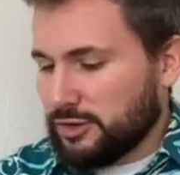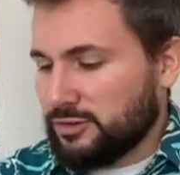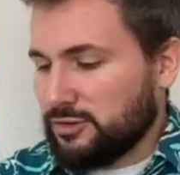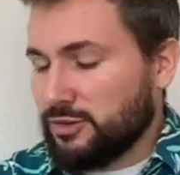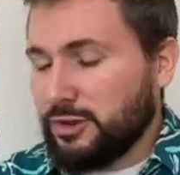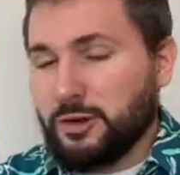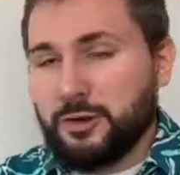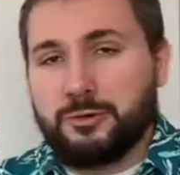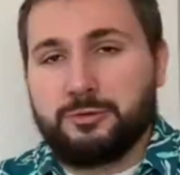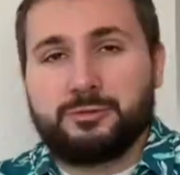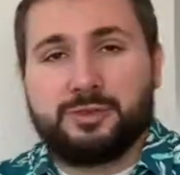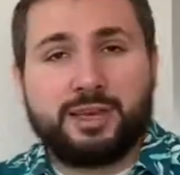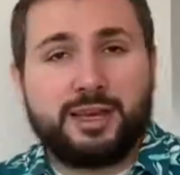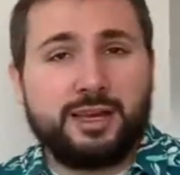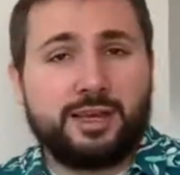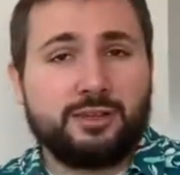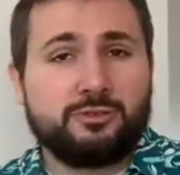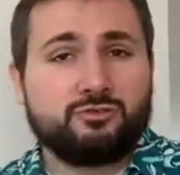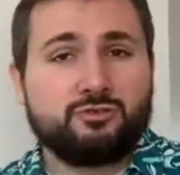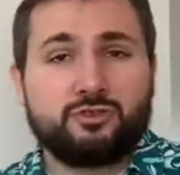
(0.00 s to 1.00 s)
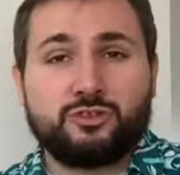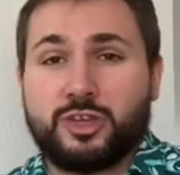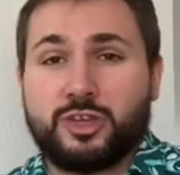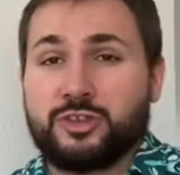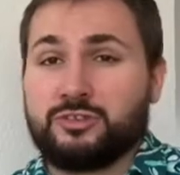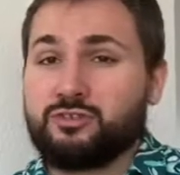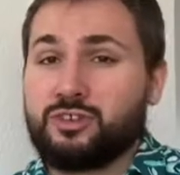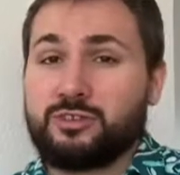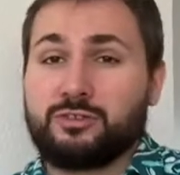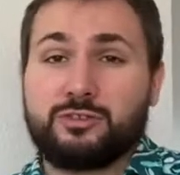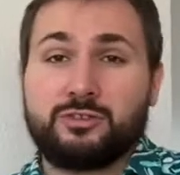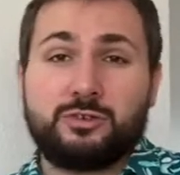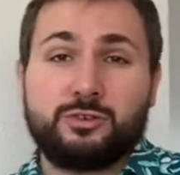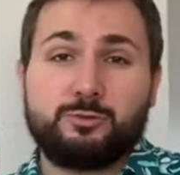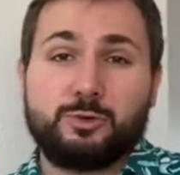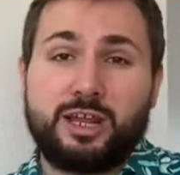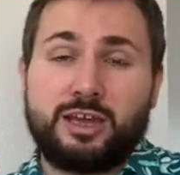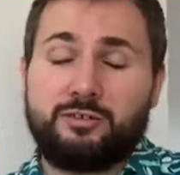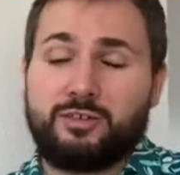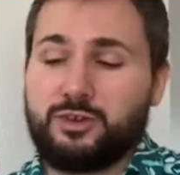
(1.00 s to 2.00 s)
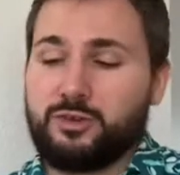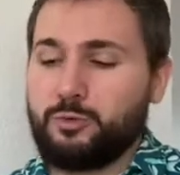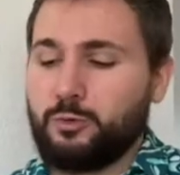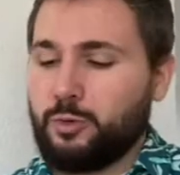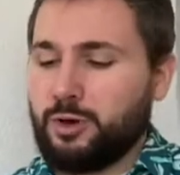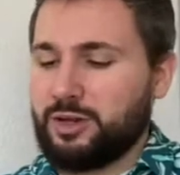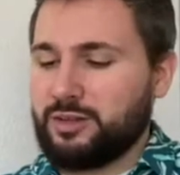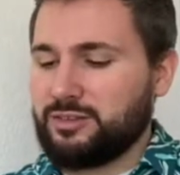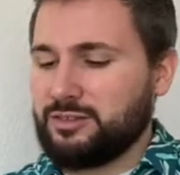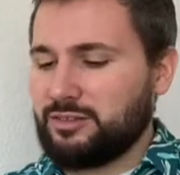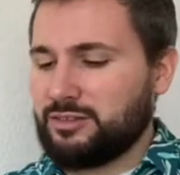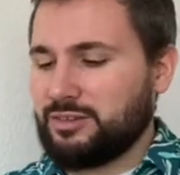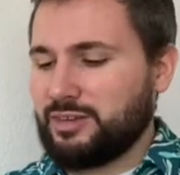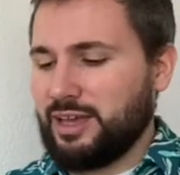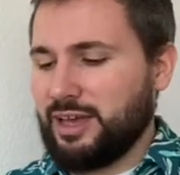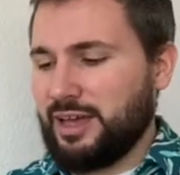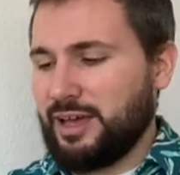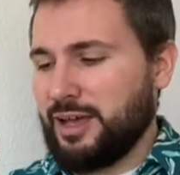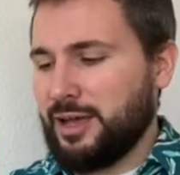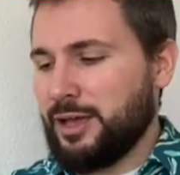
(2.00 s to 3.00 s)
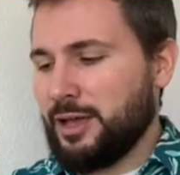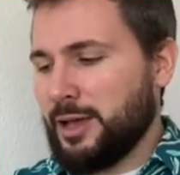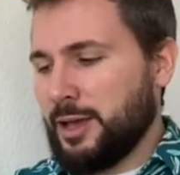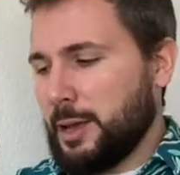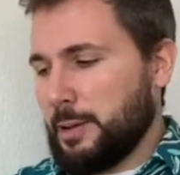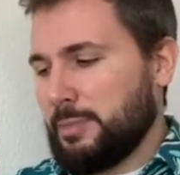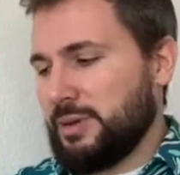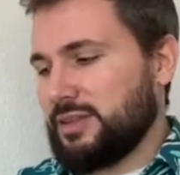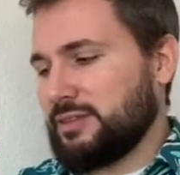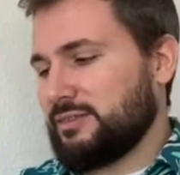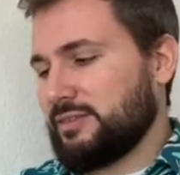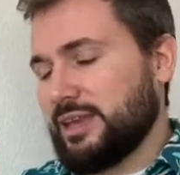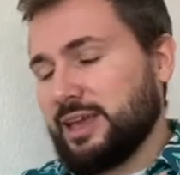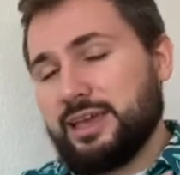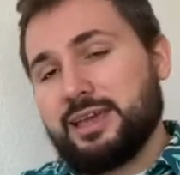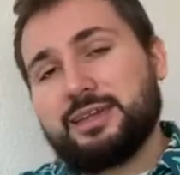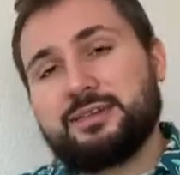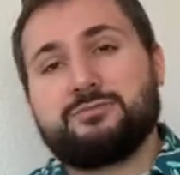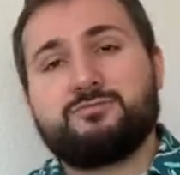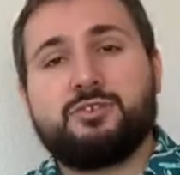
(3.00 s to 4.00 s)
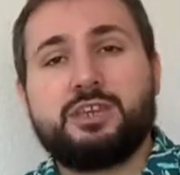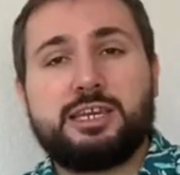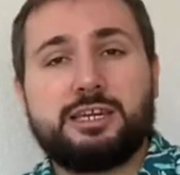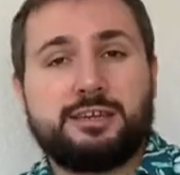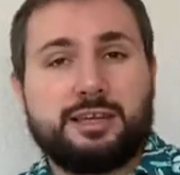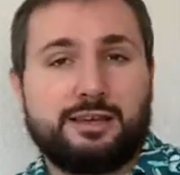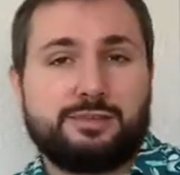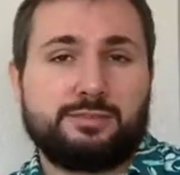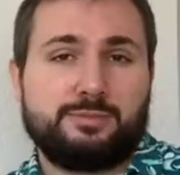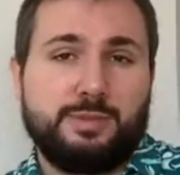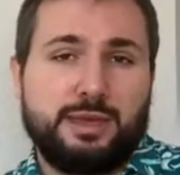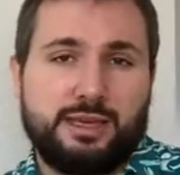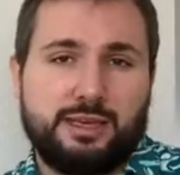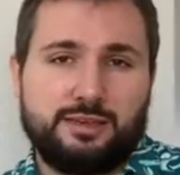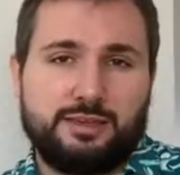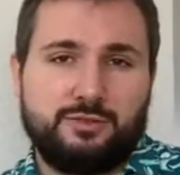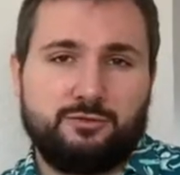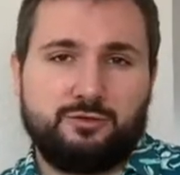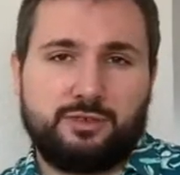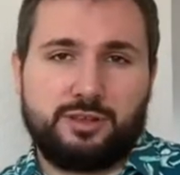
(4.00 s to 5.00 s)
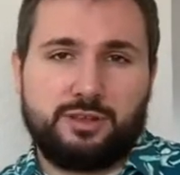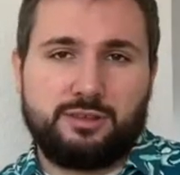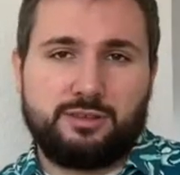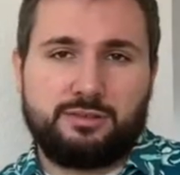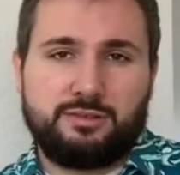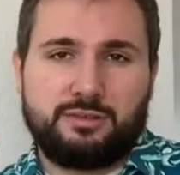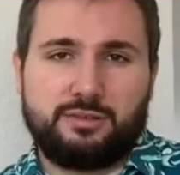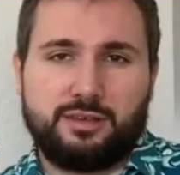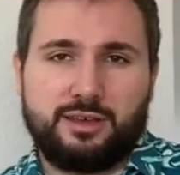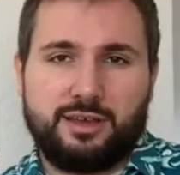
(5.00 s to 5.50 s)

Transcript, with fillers: So yeah, just use whatever you want, uh, but it really does make a difference.